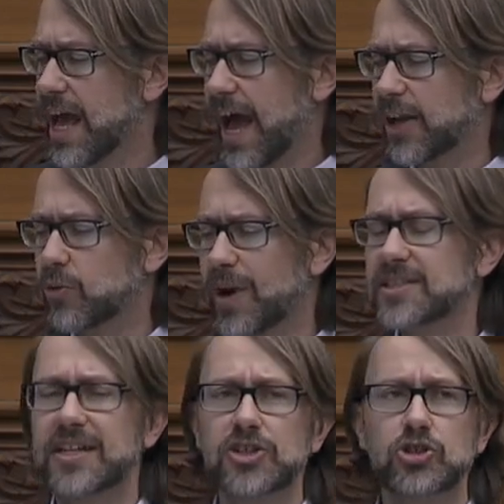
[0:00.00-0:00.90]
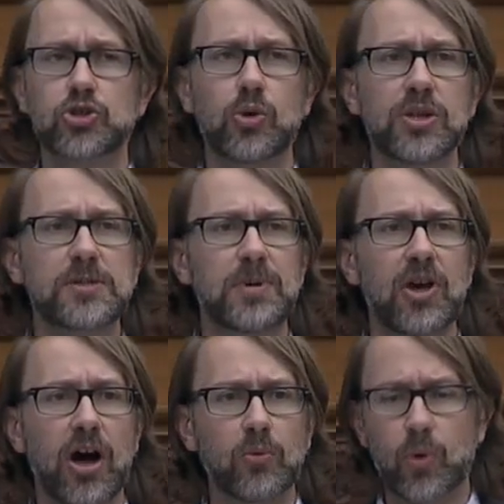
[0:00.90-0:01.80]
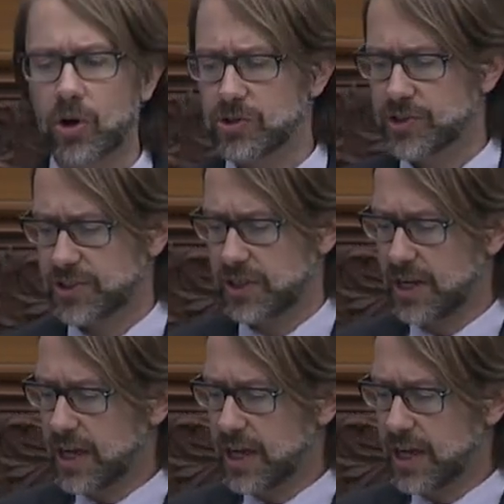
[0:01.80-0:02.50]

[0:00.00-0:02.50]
at a residential school is beyond words.